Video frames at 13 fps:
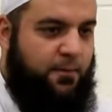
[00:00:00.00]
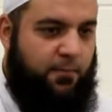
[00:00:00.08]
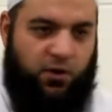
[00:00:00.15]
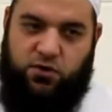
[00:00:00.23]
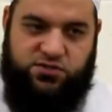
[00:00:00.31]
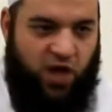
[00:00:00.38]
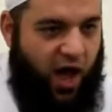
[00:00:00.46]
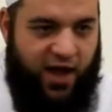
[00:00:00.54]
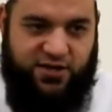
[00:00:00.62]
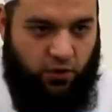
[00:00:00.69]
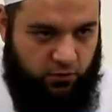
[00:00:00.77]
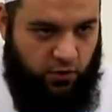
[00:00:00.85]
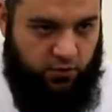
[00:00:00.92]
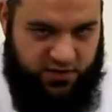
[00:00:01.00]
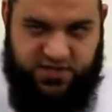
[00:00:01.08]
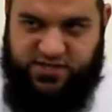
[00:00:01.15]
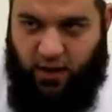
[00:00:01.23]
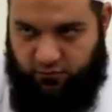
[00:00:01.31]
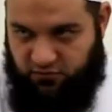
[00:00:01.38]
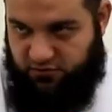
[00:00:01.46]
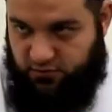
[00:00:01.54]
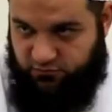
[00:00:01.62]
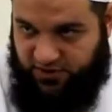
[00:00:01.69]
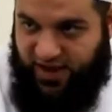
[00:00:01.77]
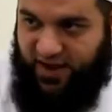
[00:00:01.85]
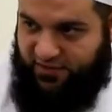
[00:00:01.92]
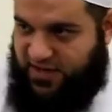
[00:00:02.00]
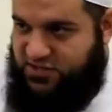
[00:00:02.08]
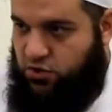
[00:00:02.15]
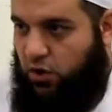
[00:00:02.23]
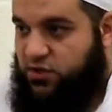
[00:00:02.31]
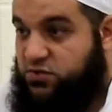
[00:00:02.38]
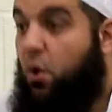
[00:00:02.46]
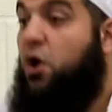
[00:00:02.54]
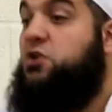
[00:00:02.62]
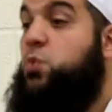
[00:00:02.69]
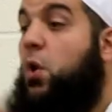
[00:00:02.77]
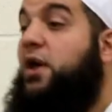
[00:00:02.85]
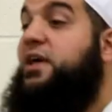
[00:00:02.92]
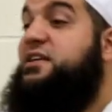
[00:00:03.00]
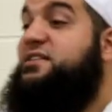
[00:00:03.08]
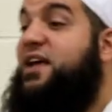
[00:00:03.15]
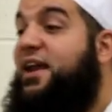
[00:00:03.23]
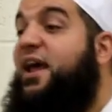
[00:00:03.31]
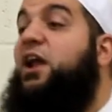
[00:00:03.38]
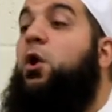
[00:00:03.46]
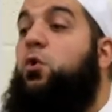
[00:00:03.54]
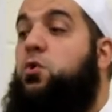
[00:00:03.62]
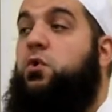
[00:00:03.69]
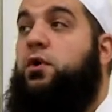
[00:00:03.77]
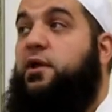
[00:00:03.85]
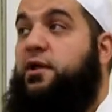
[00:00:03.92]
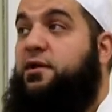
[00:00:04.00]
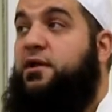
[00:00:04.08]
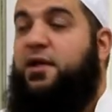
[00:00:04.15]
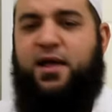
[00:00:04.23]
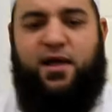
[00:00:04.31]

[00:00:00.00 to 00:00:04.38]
Because I don't know. This is I'm re- relaying that scholar's words, what he said eloquently.